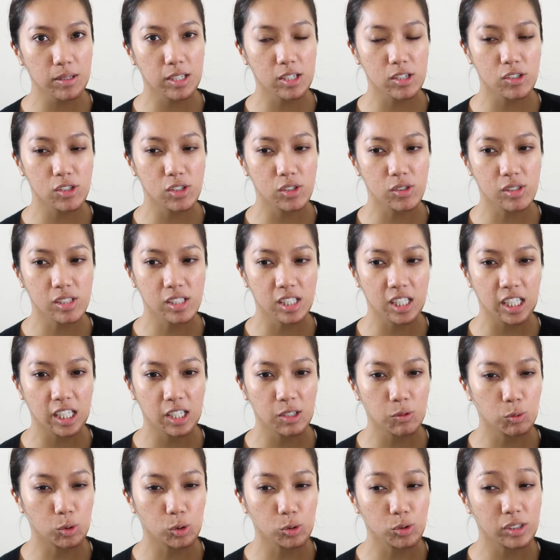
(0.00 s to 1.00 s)
because your
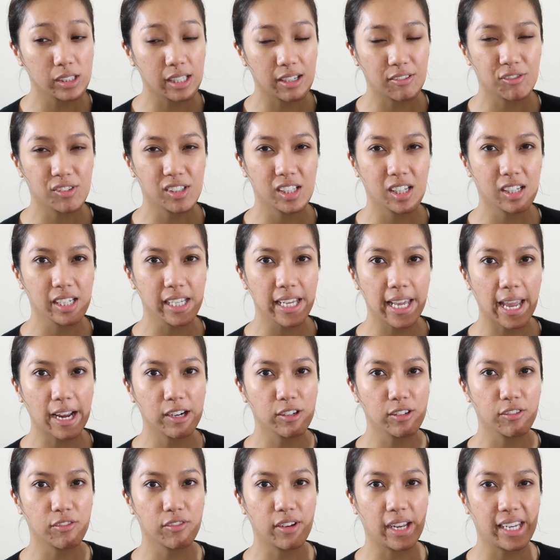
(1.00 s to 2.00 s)
skin will definitely
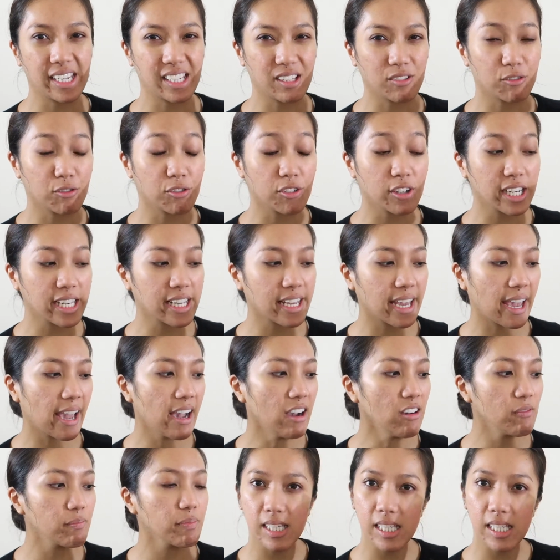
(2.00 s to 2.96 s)
aggravate and freak out.